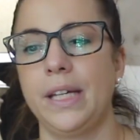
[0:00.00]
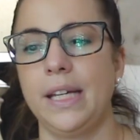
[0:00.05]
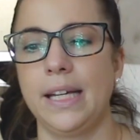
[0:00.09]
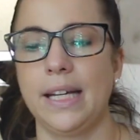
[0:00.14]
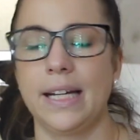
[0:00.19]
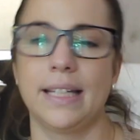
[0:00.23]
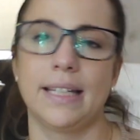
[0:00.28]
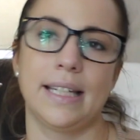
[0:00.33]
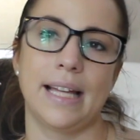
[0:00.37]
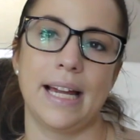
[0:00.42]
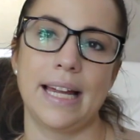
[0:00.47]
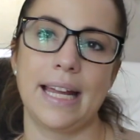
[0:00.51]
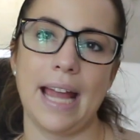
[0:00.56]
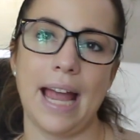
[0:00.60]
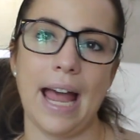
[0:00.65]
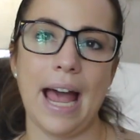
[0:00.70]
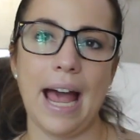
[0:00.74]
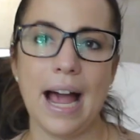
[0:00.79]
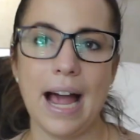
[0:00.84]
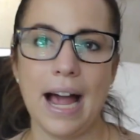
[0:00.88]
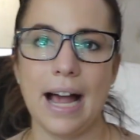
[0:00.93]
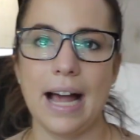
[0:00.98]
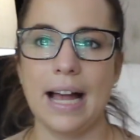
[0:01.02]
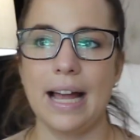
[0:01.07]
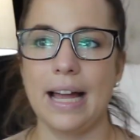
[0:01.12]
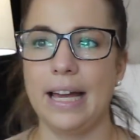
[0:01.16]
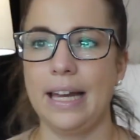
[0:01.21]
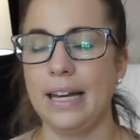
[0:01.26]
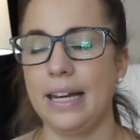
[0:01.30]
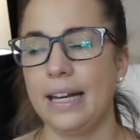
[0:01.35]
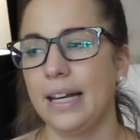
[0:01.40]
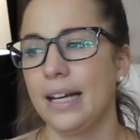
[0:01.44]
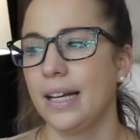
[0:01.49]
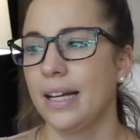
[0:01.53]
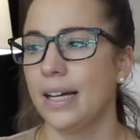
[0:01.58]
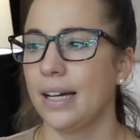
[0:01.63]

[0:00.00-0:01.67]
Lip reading: he can like add,